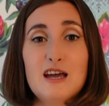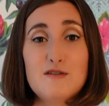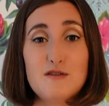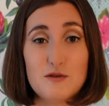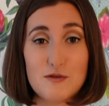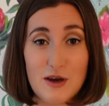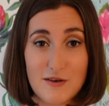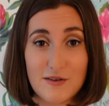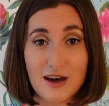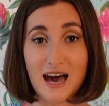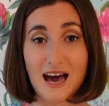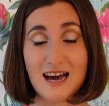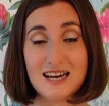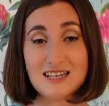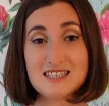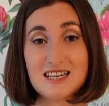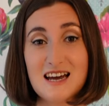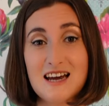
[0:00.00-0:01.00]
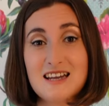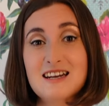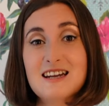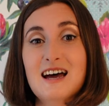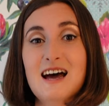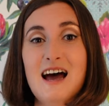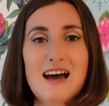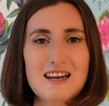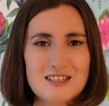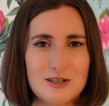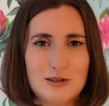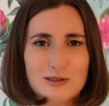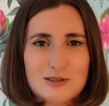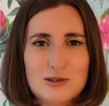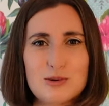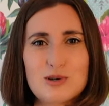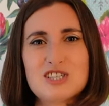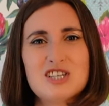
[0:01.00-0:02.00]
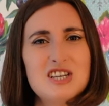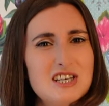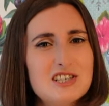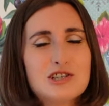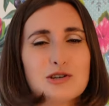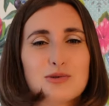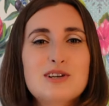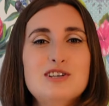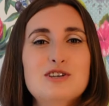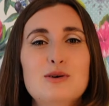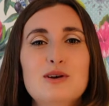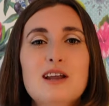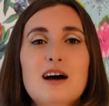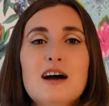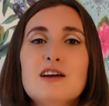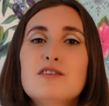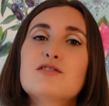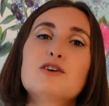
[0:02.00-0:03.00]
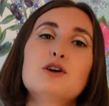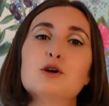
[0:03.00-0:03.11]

If you've ever had an adult or a teacher in your life